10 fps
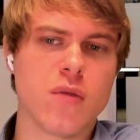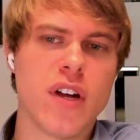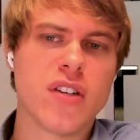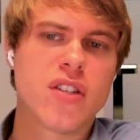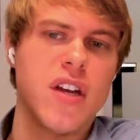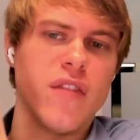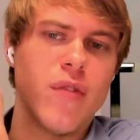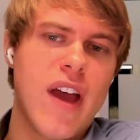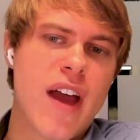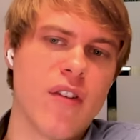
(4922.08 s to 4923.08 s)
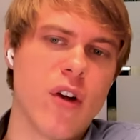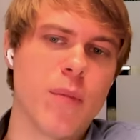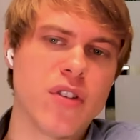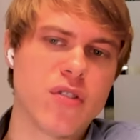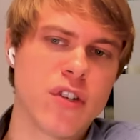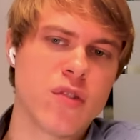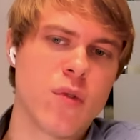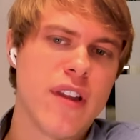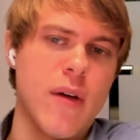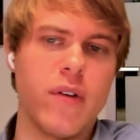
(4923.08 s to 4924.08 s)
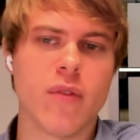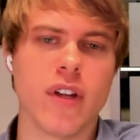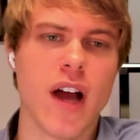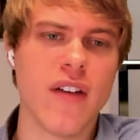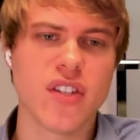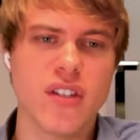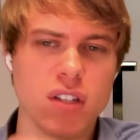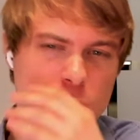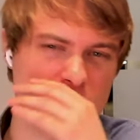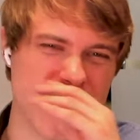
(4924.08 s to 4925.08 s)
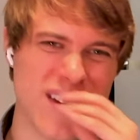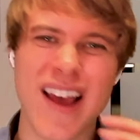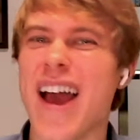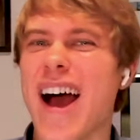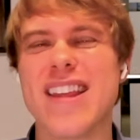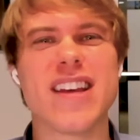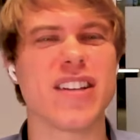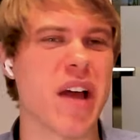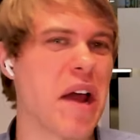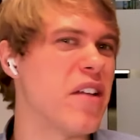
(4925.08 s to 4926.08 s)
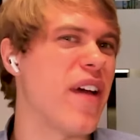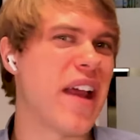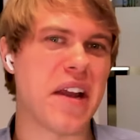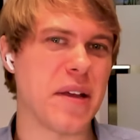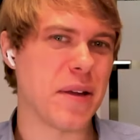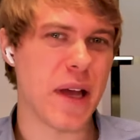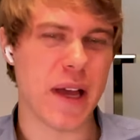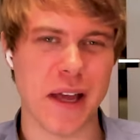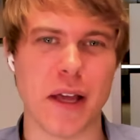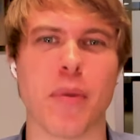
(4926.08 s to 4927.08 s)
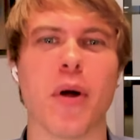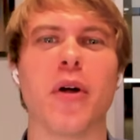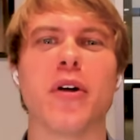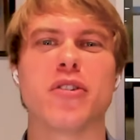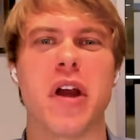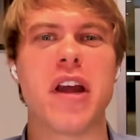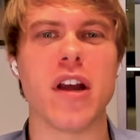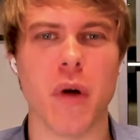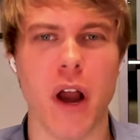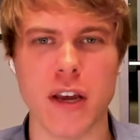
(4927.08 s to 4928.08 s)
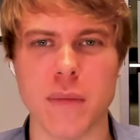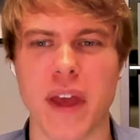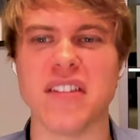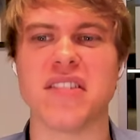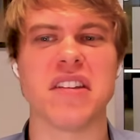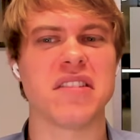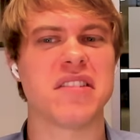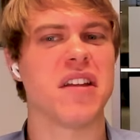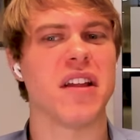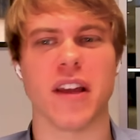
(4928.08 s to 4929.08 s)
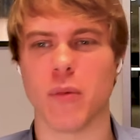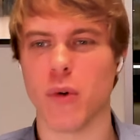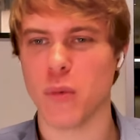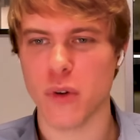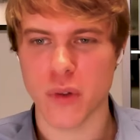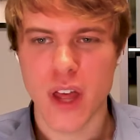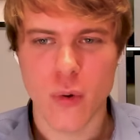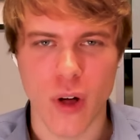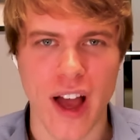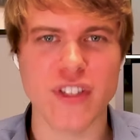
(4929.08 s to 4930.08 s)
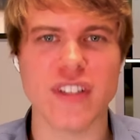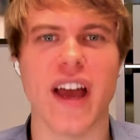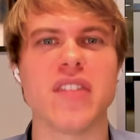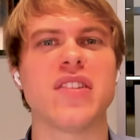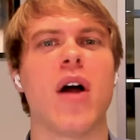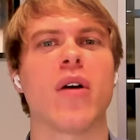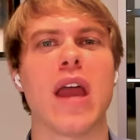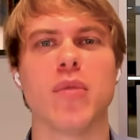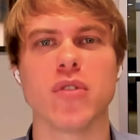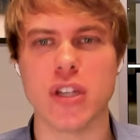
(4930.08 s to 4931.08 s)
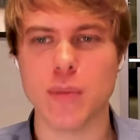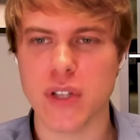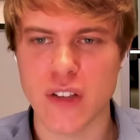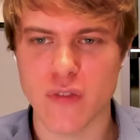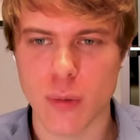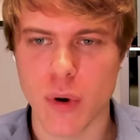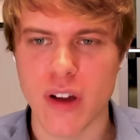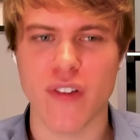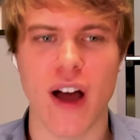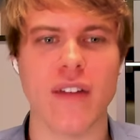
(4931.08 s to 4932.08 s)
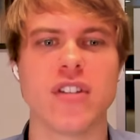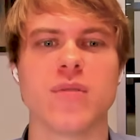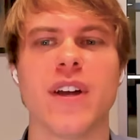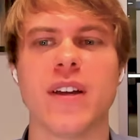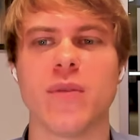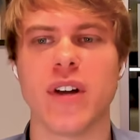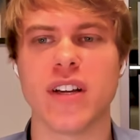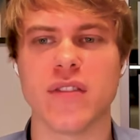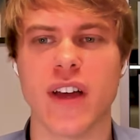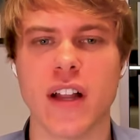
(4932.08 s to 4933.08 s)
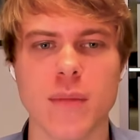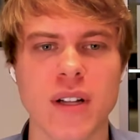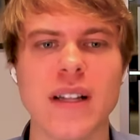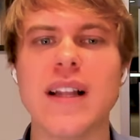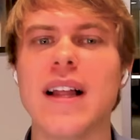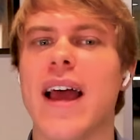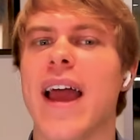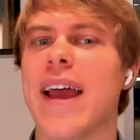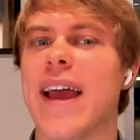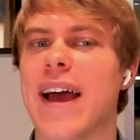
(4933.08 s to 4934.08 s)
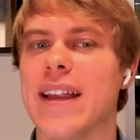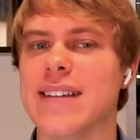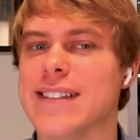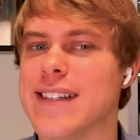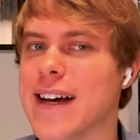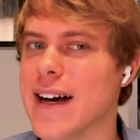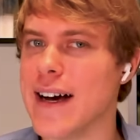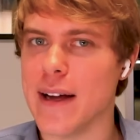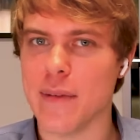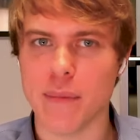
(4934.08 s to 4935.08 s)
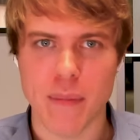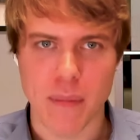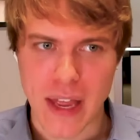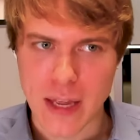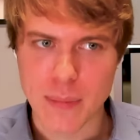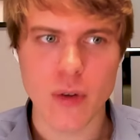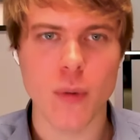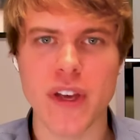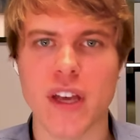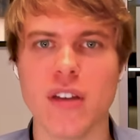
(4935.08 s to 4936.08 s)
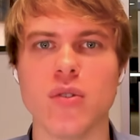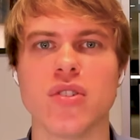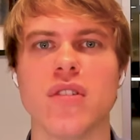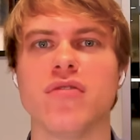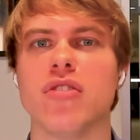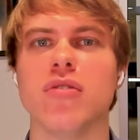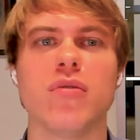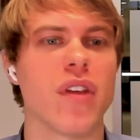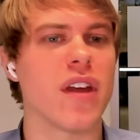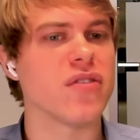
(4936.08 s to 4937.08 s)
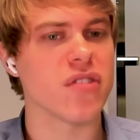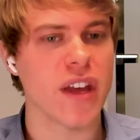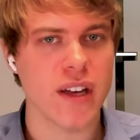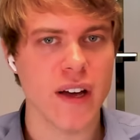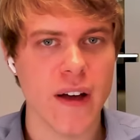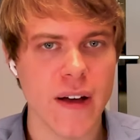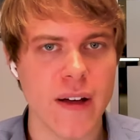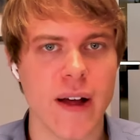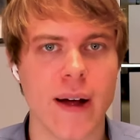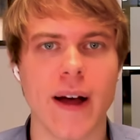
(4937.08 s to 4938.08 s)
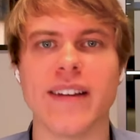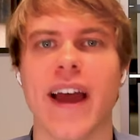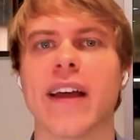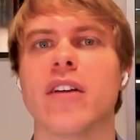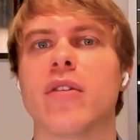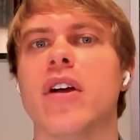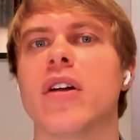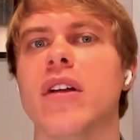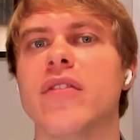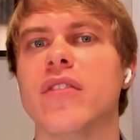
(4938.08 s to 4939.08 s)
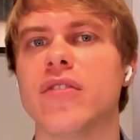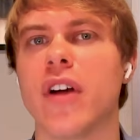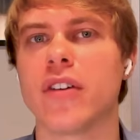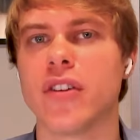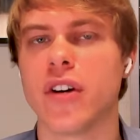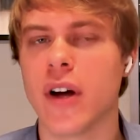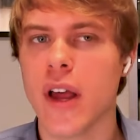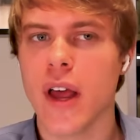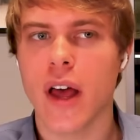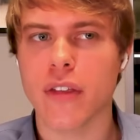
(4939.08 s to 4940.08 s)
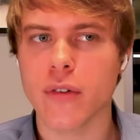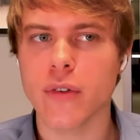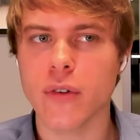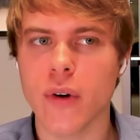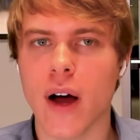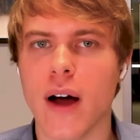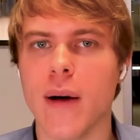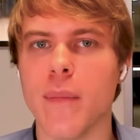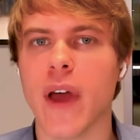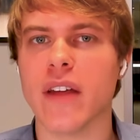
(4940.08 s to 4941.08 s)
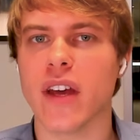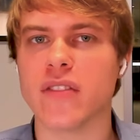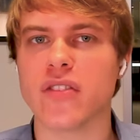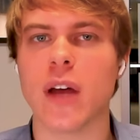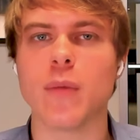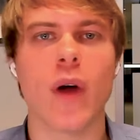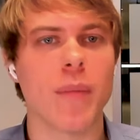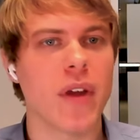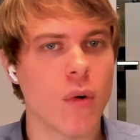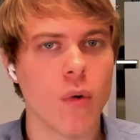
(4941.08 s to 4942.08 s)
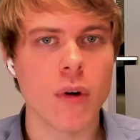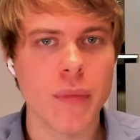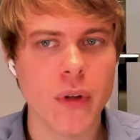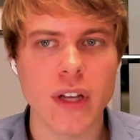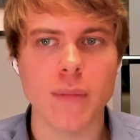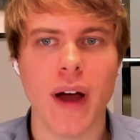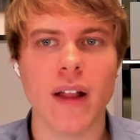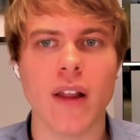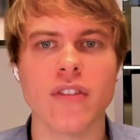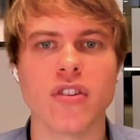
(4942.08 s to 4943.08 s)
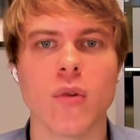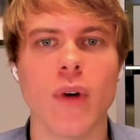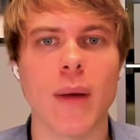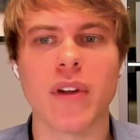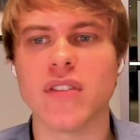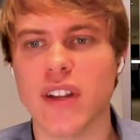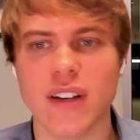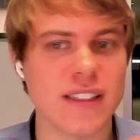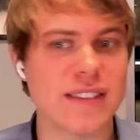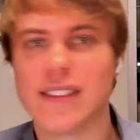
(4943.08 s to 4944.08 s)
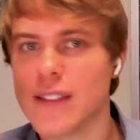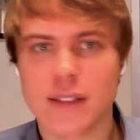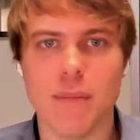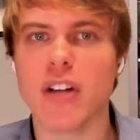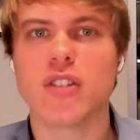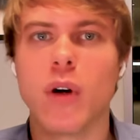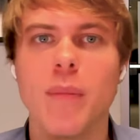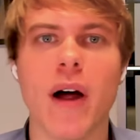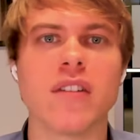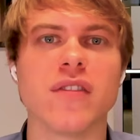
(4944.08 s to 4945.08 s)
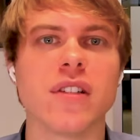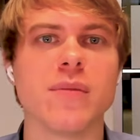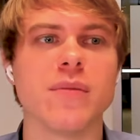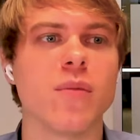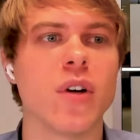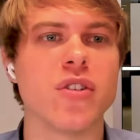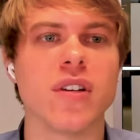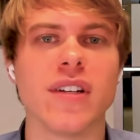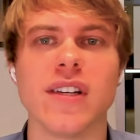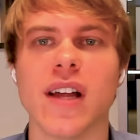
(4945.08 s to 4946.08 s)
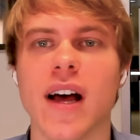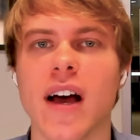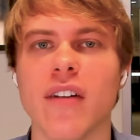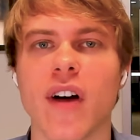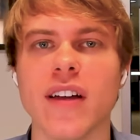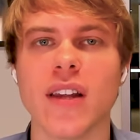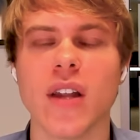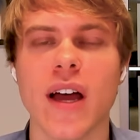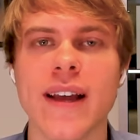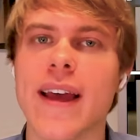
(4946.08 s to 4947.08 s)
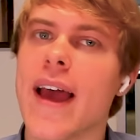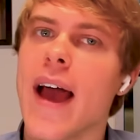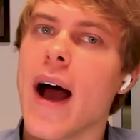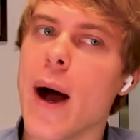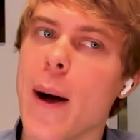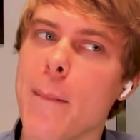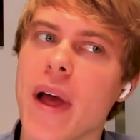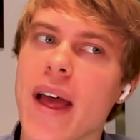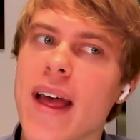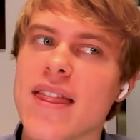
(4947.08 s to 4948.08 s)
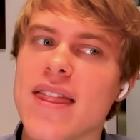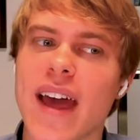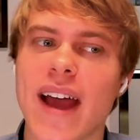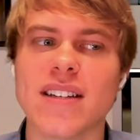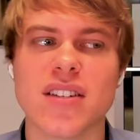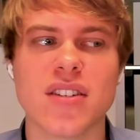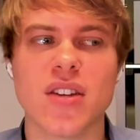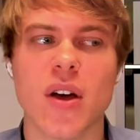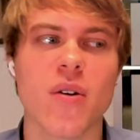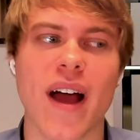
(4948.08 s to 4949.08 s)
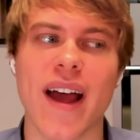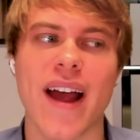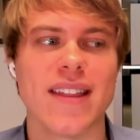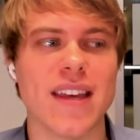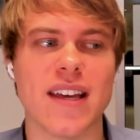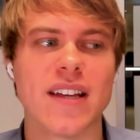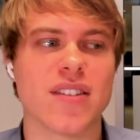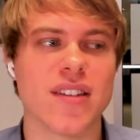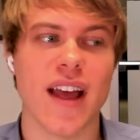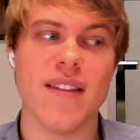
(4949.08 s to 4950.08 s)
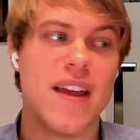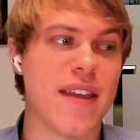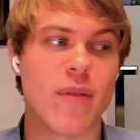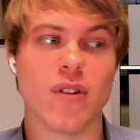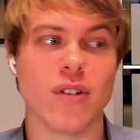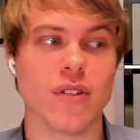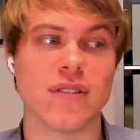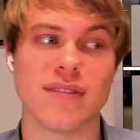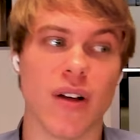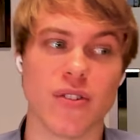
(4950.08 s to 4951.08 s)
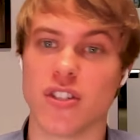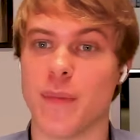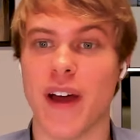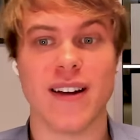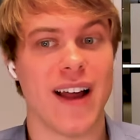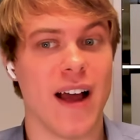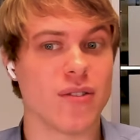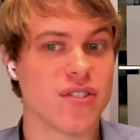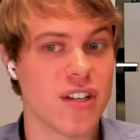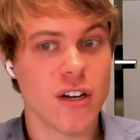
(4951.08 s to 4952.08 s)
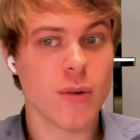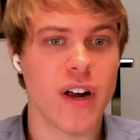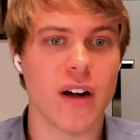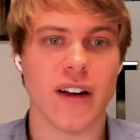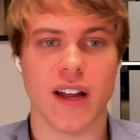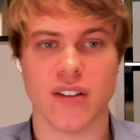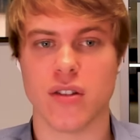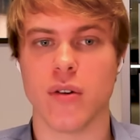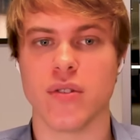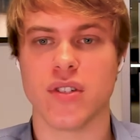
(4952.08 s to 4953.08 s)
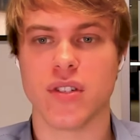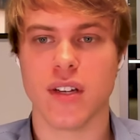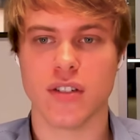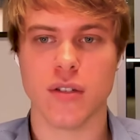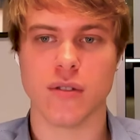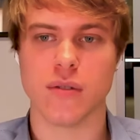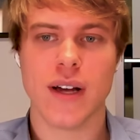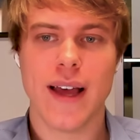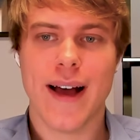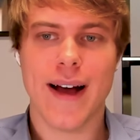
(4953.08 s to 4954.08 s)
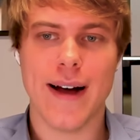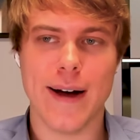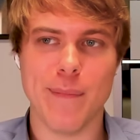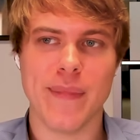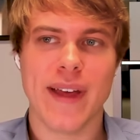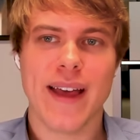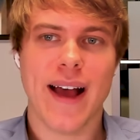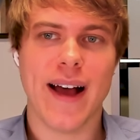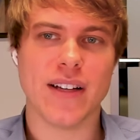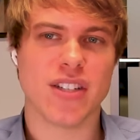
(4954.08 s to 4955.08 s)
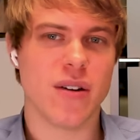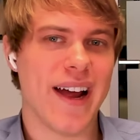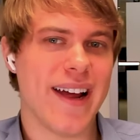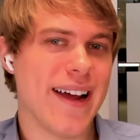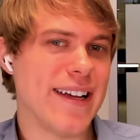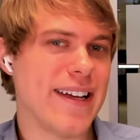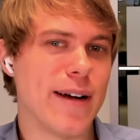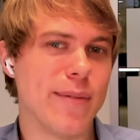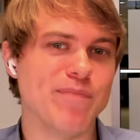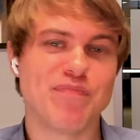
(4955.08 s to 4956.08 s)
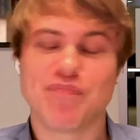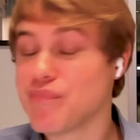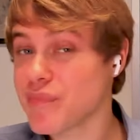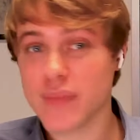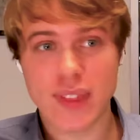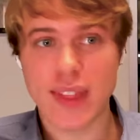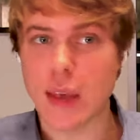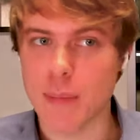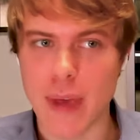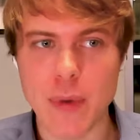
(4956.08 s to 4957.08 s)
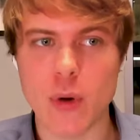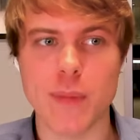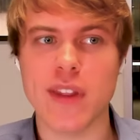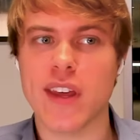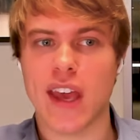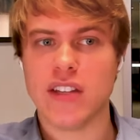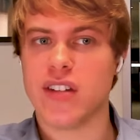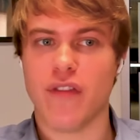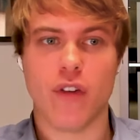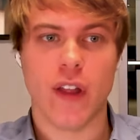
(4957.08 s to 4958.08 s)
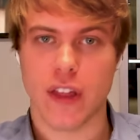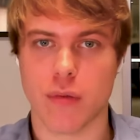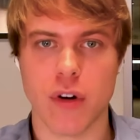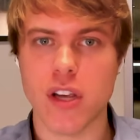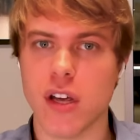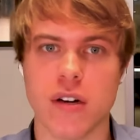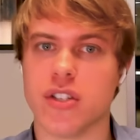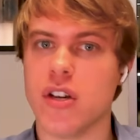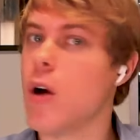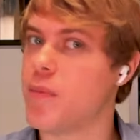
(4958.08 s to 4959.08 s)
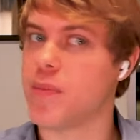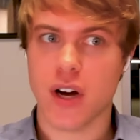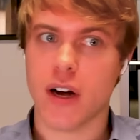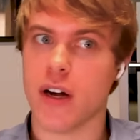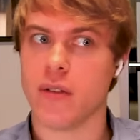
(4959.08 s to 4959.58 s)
risk, and if we have an open source one, that would really offset these risks. I think it's kind of at a, a, a per training run basis. Uh, like we'll we'll we'll have to test how capable GPT 4.5 is when it when it's available, and uh, maybe it will be conducive to things like uh, uh, attacking critical infrastructure through um, as, as a cyber weapon or building biological weapons that are much more powerful than what you could uh, find online. Um, that's so I, I, think it's and then that will also depend on how secure we are against those too. Um, uh, so I, I um, maybe it would be the case that for like three years, nope, sorry,